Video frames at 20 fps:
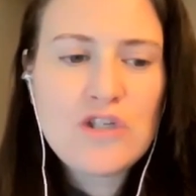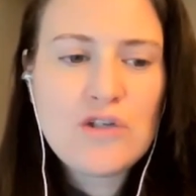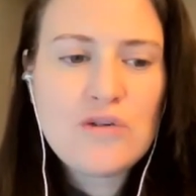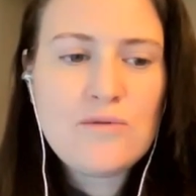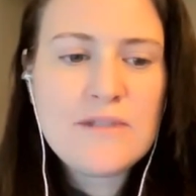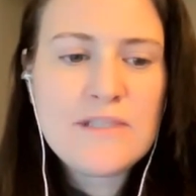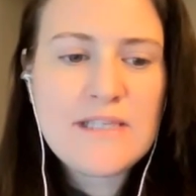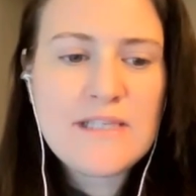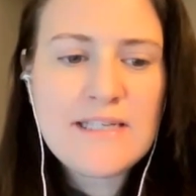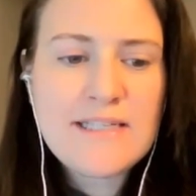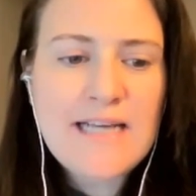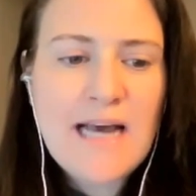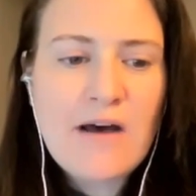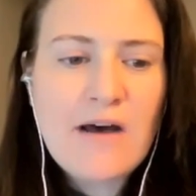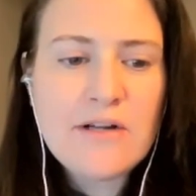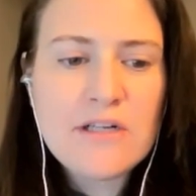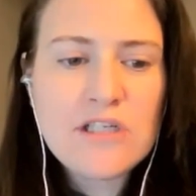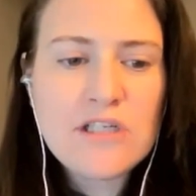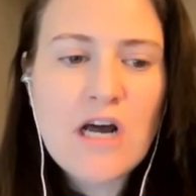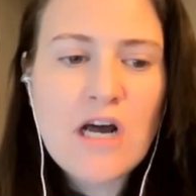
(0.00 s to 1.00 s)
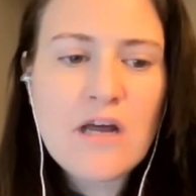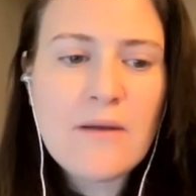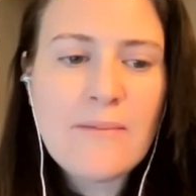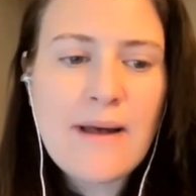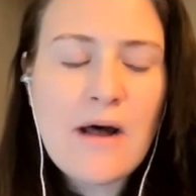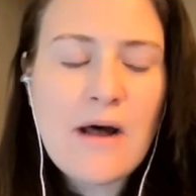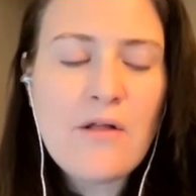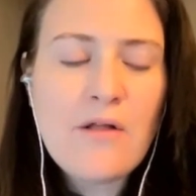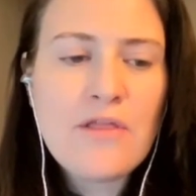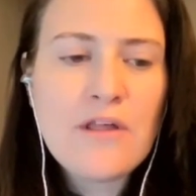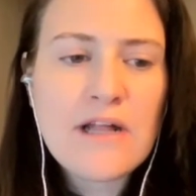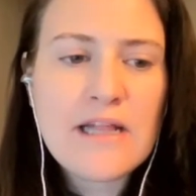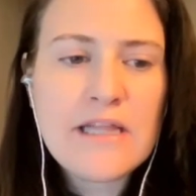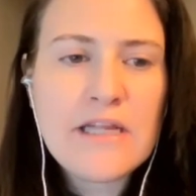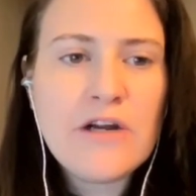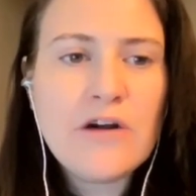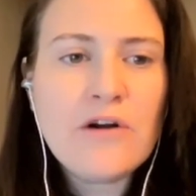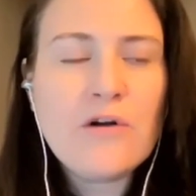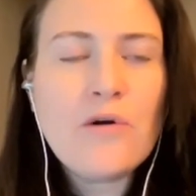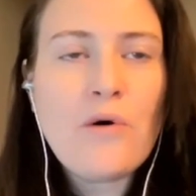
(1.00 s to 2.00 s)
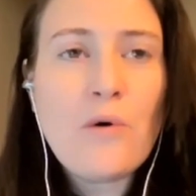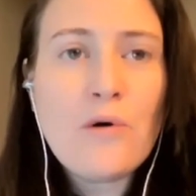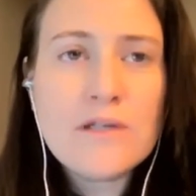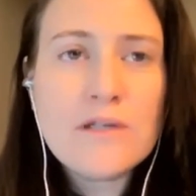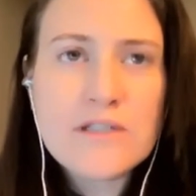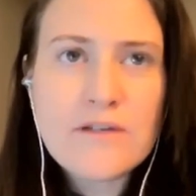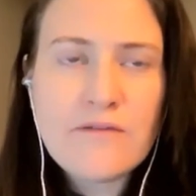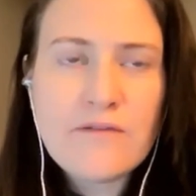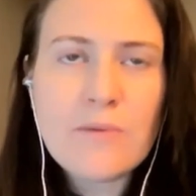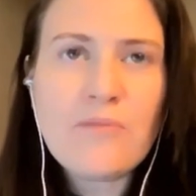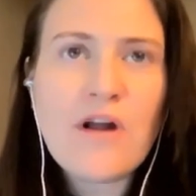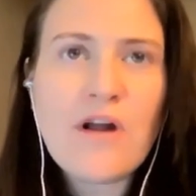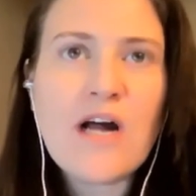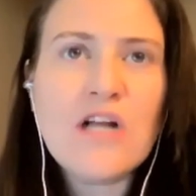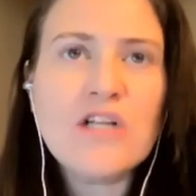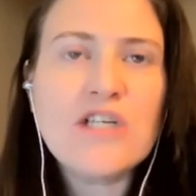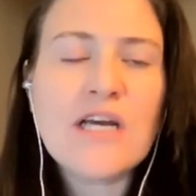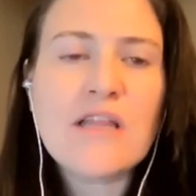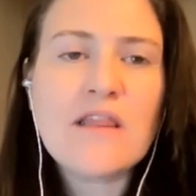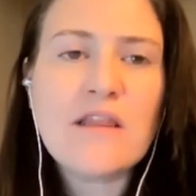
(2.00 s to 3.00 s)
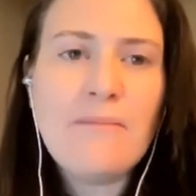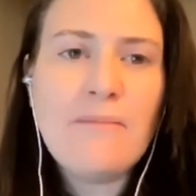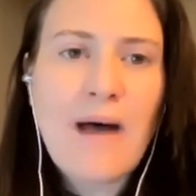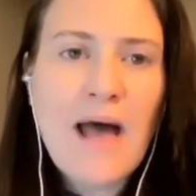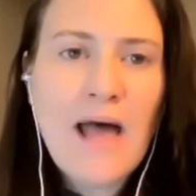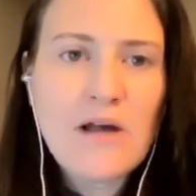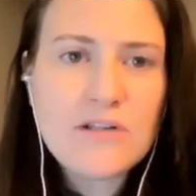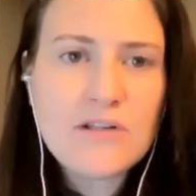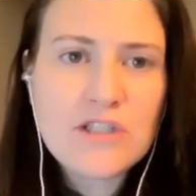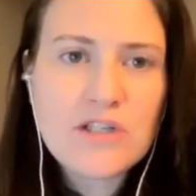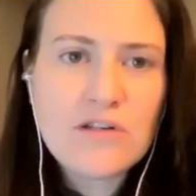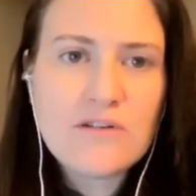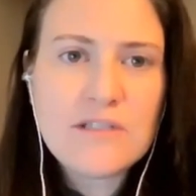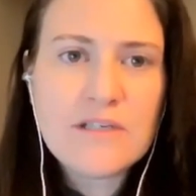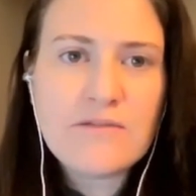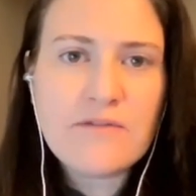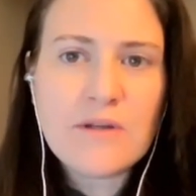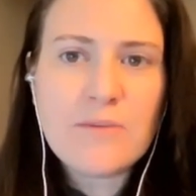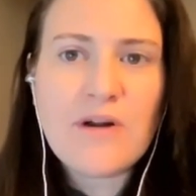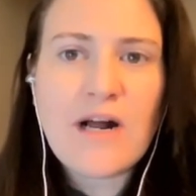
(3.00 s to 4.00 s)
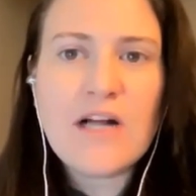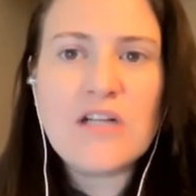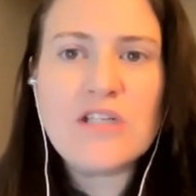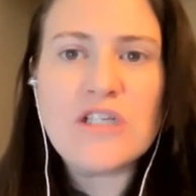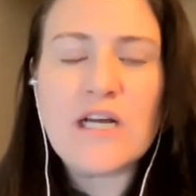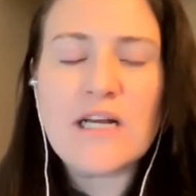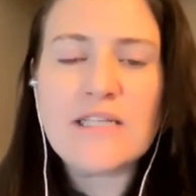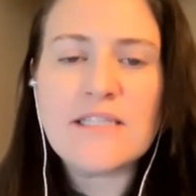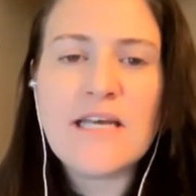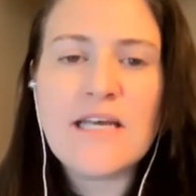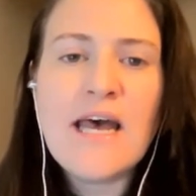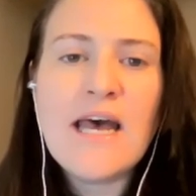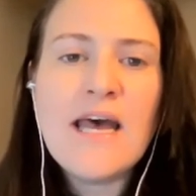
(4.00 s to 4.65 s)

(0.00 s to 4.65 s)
to sit down and talk about the clear goals of the project, the milestones of the project,